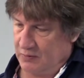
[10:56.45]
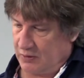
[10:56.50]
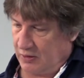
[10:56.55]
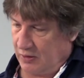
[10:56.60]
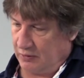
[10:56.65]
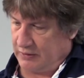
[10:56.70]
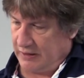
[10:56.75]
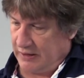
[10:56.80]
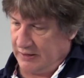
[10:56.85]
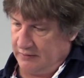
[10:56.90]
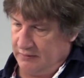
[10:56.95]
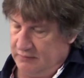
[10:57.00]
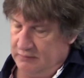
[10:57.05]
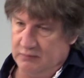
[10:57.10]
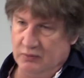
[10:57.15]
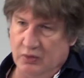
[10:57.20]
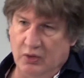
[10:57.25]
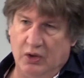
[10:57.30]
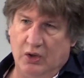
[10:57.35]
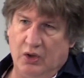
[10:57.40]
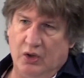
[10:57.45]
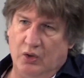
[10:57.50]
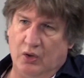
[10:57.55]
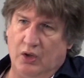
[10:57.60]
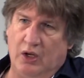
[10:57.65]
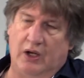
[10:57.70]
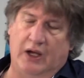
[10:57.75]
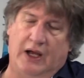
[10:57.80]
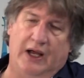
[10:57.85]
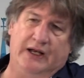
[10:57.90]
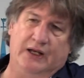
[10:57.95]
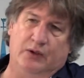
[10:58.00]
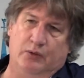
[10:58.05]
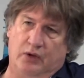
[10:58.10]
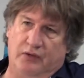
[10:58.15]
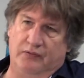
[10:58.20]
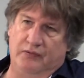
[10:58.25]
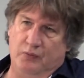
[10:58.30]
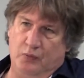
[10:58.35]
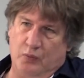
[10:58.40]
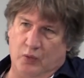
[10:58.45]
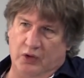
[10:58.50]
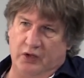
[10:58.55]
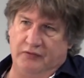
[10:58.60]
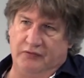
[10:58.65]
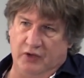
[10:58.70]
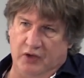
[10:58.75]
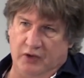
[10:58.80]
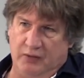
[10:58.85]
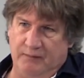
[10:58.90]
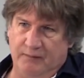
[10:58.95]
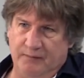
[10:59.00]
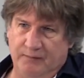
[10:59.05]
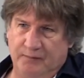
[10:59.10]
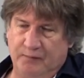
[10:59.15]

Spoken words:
okay, any one of you